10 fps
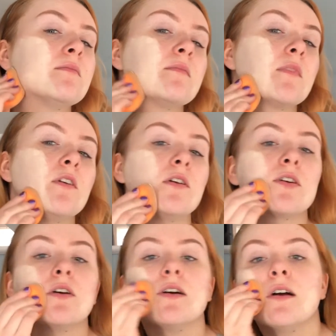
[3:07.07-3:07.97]

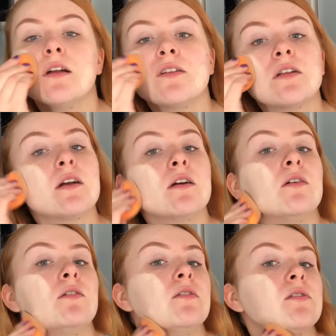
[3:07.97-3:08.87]
Look, I look like a
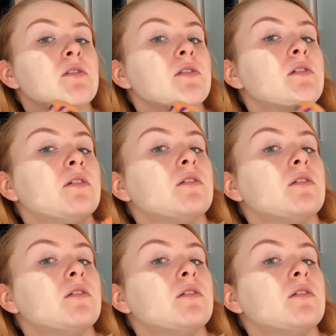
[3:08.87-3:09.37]
ghost.